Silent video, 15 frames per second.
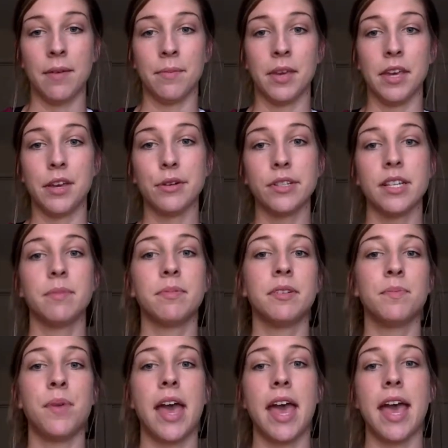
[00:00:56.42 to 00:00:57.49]
he goes up
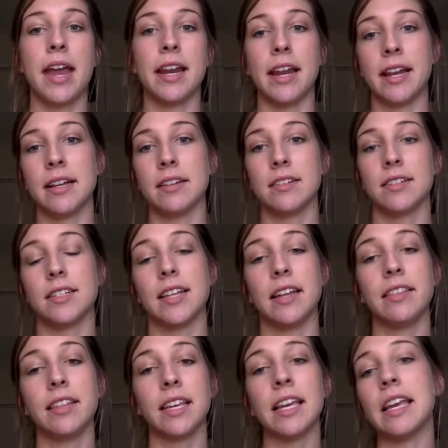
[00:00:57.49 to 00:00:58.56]
to bed and
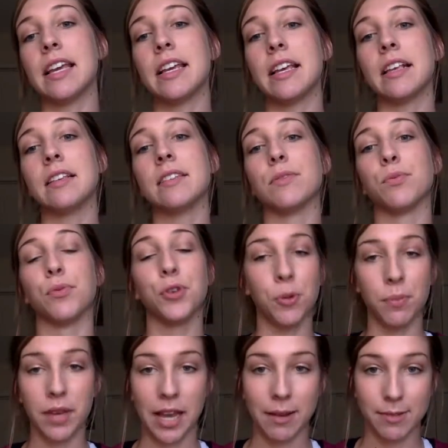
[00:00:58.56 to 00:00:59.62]
suddenly his
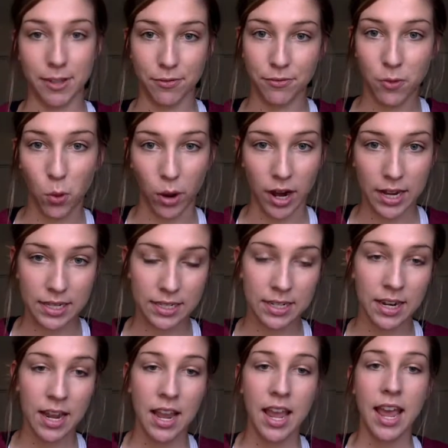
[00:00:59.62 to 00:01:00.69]
room becomes a
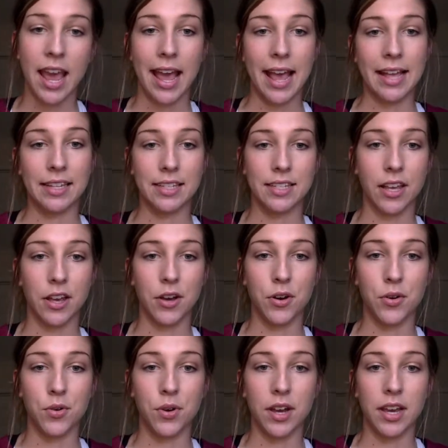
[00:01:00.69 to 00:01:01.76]
forest. And
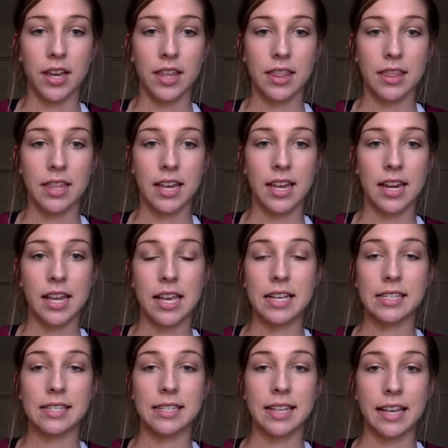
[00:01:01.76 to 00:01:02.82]
so then
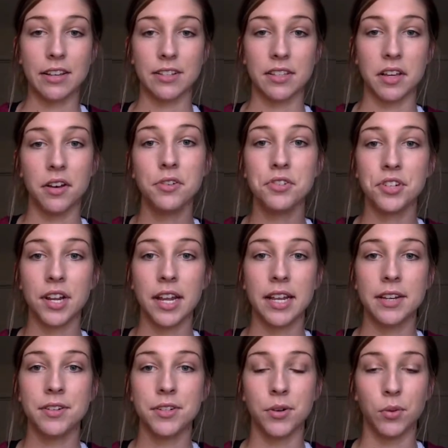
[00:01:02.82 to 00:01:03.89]
he sails the
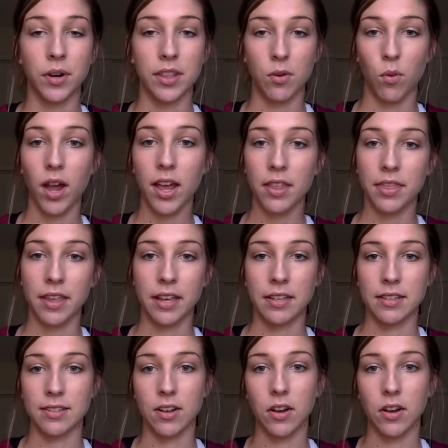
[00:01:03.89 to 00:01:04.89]
ocean to where the wild things